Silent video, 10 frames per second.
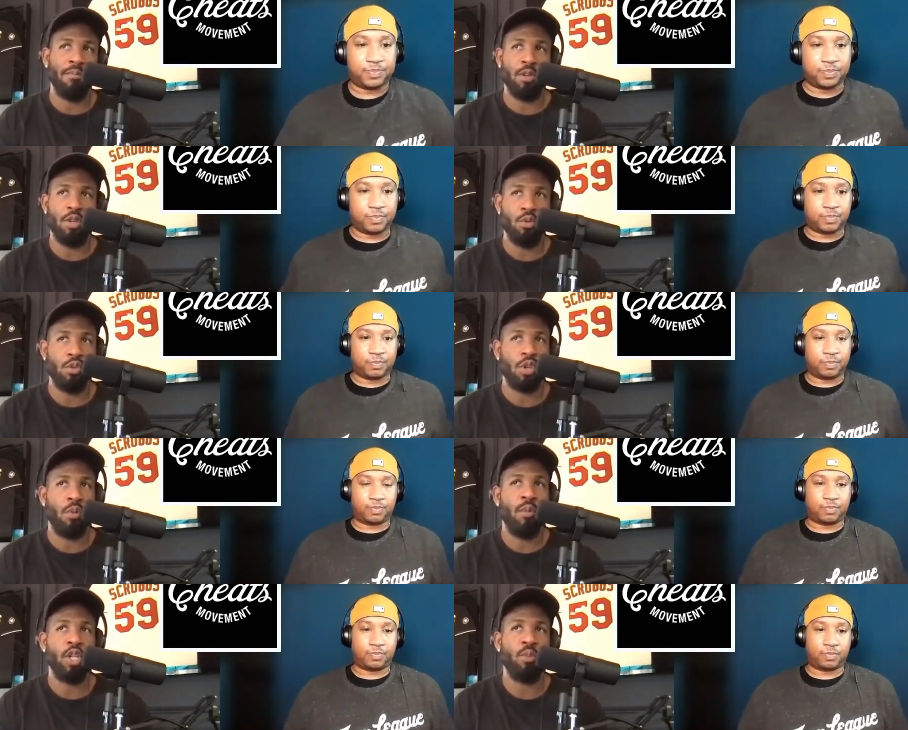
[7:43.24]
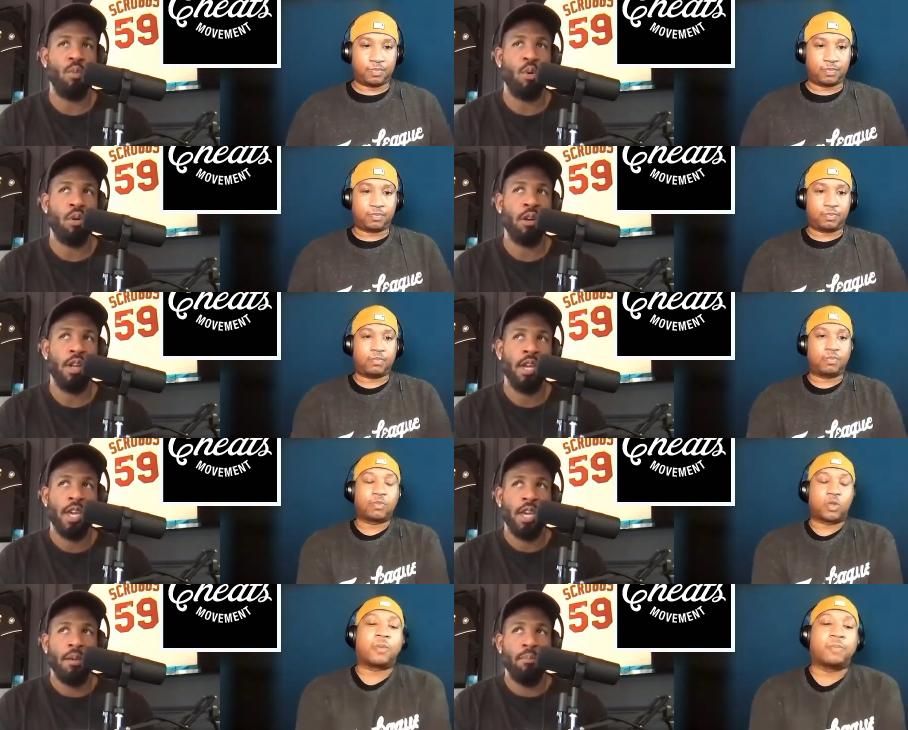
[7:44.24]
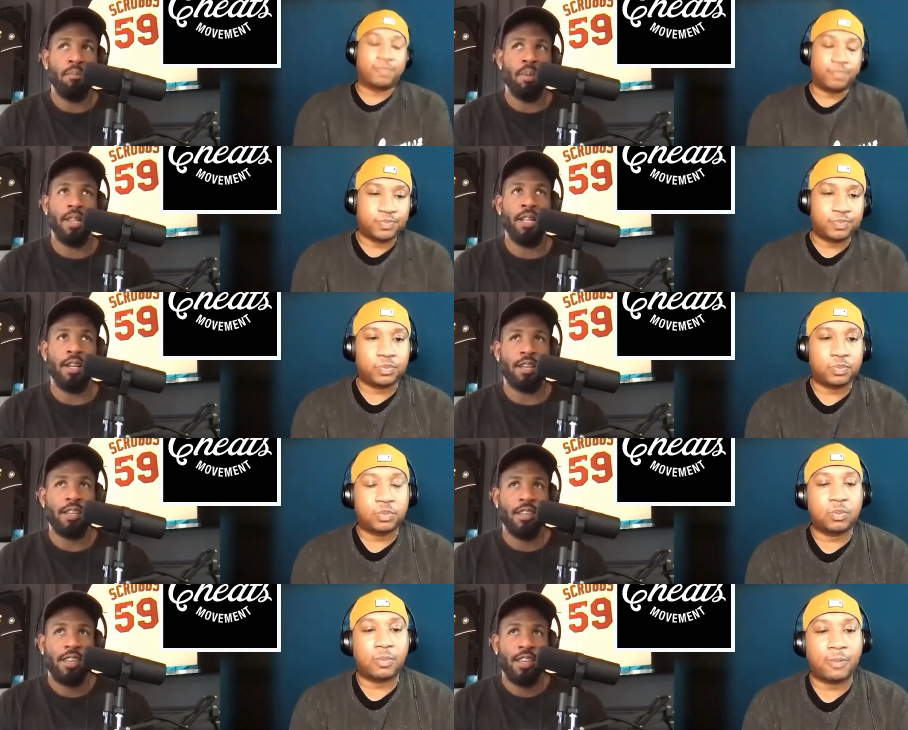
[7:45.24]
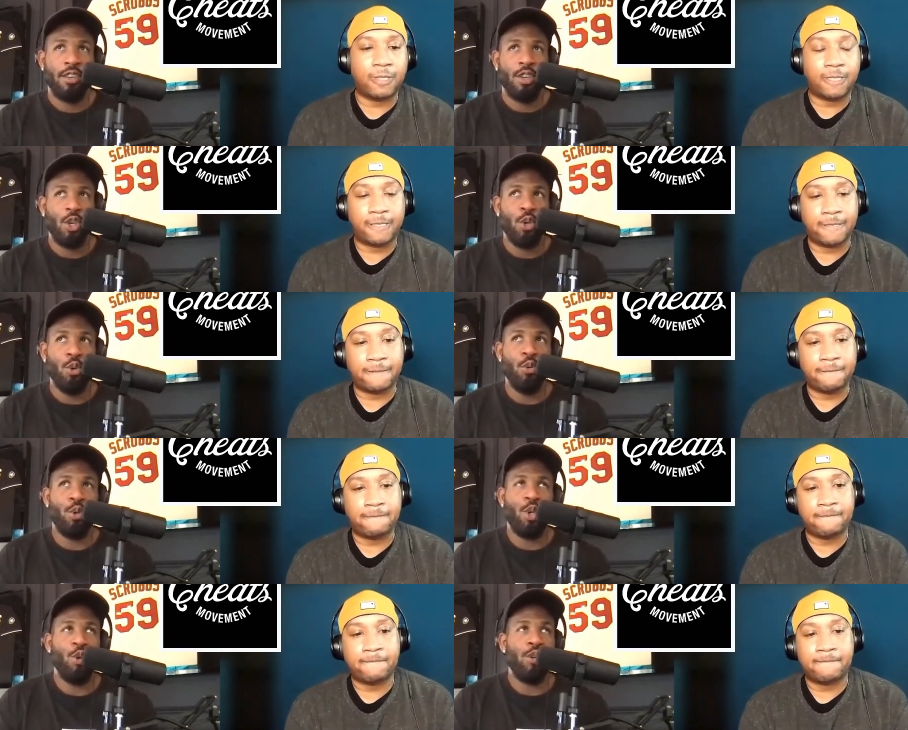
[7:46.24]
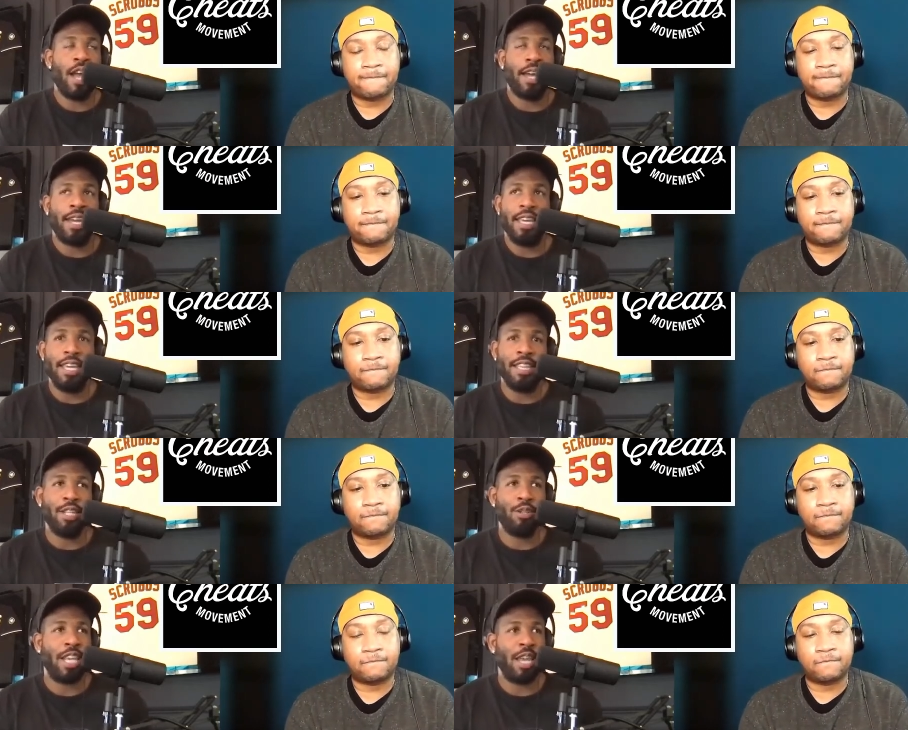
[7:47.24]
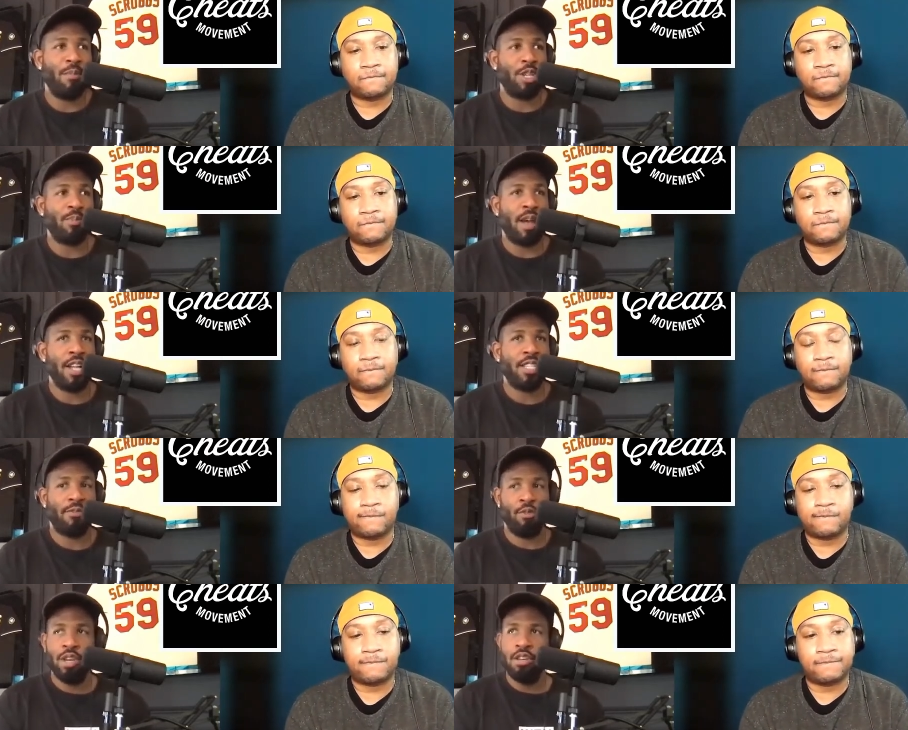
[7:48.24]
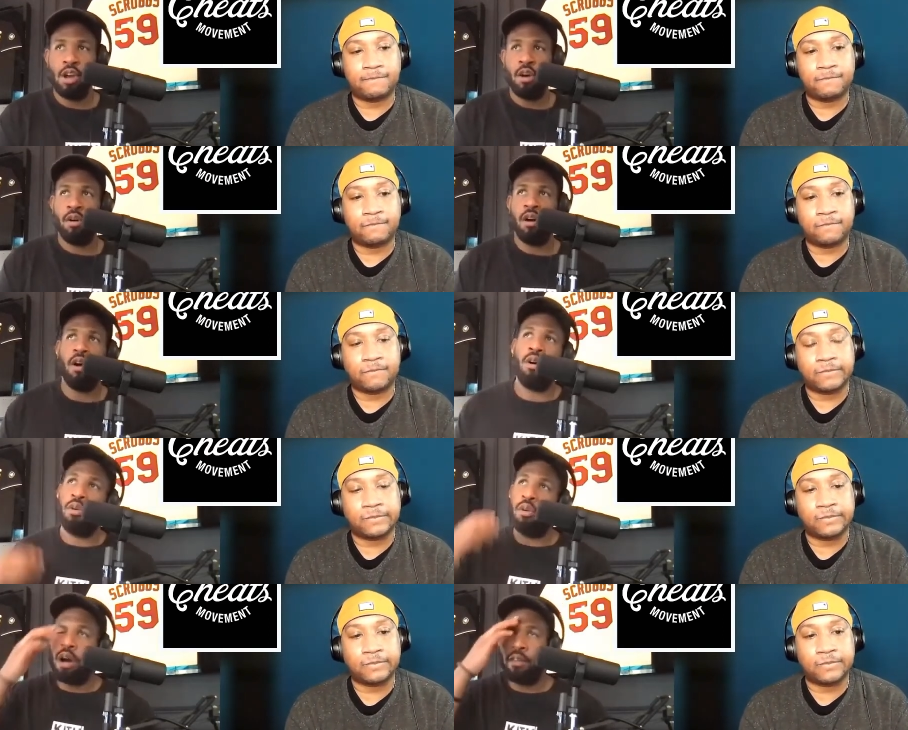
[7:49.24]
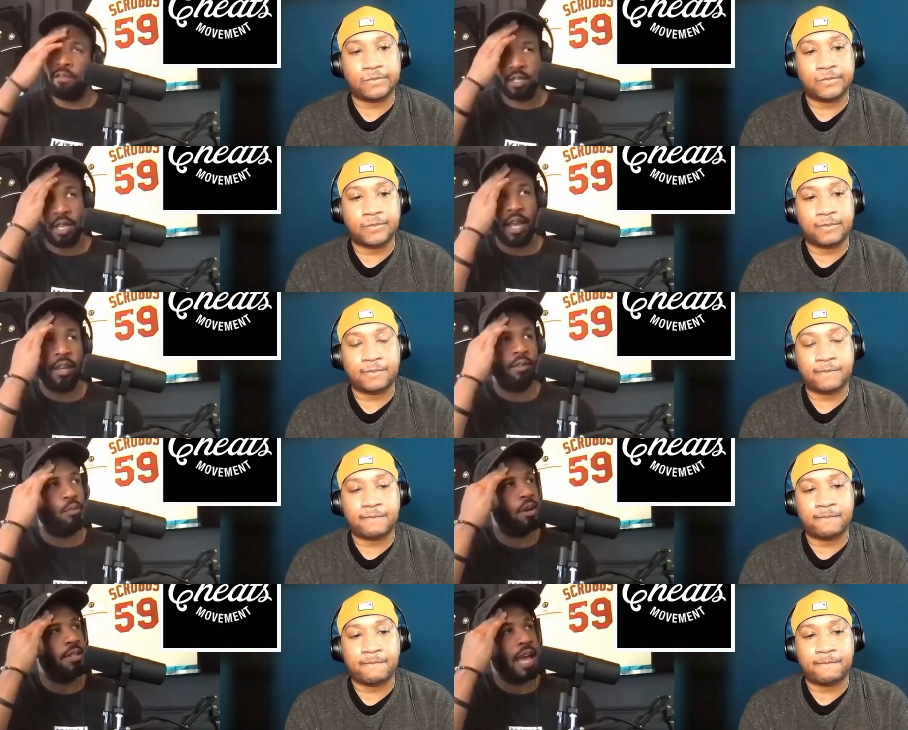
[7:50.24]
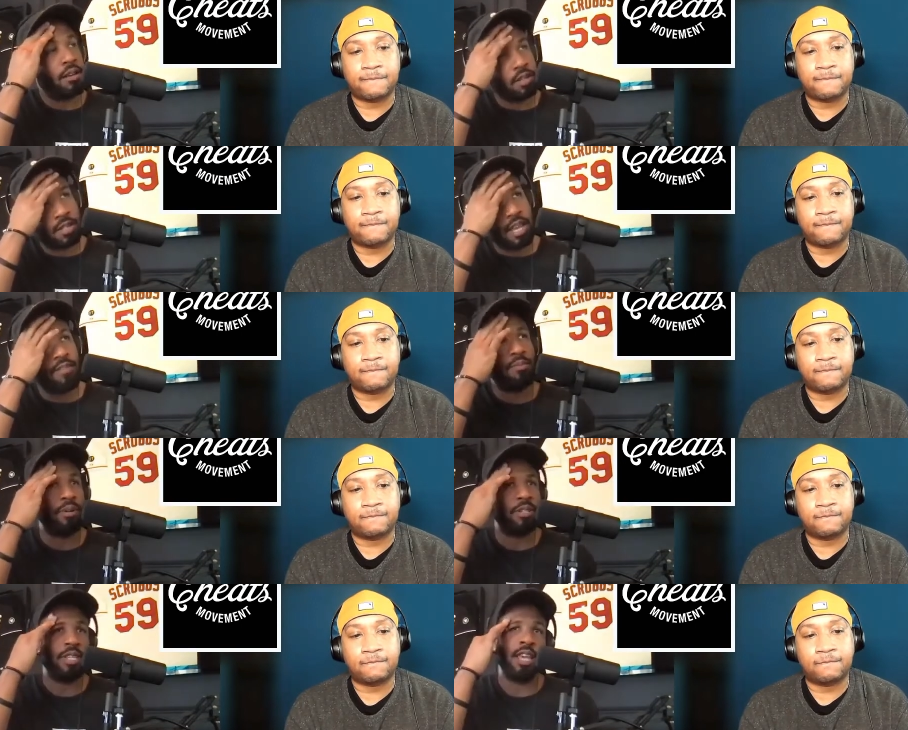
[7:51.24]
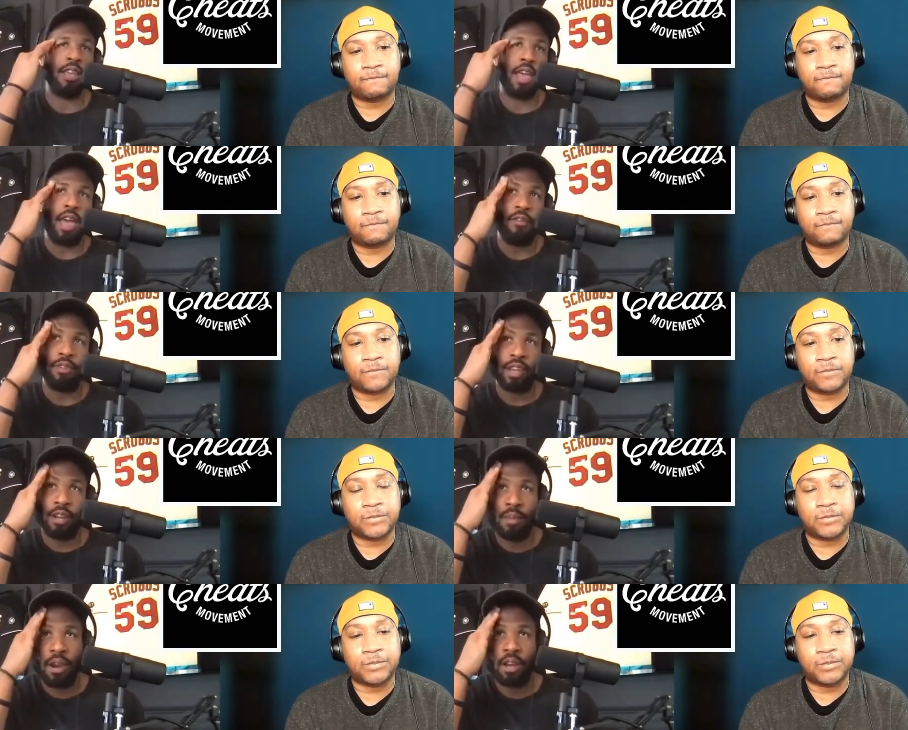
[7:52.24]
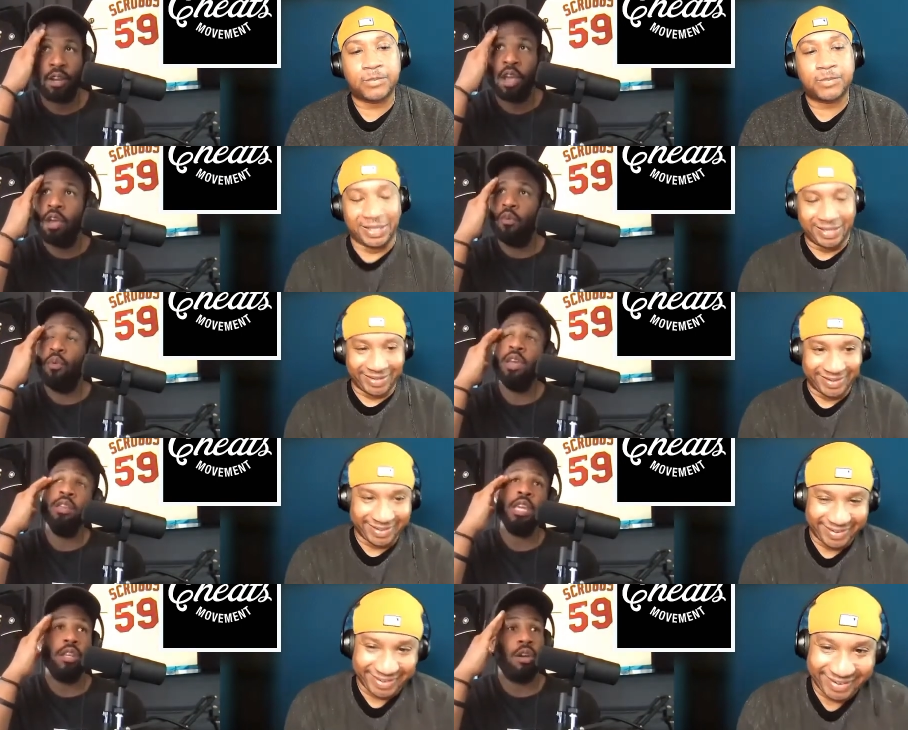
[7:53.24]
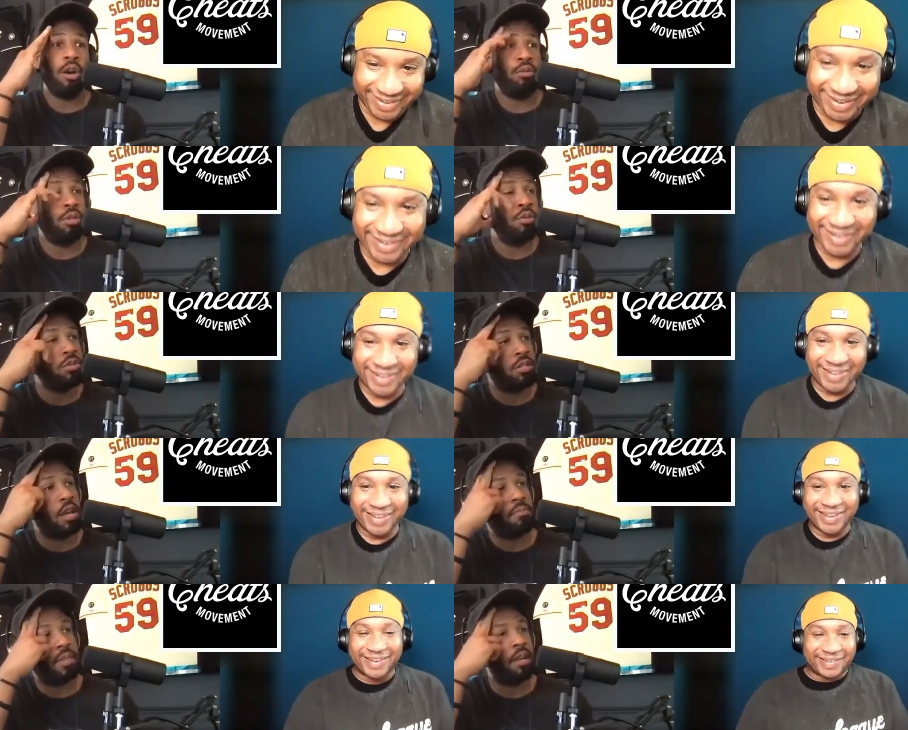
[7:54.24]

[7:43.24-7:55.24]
Speaker 1: do so much more. Yeah. But look, you you're not going to get the same response if we know oh all of a sudden we're down to 7% african american we need to go do something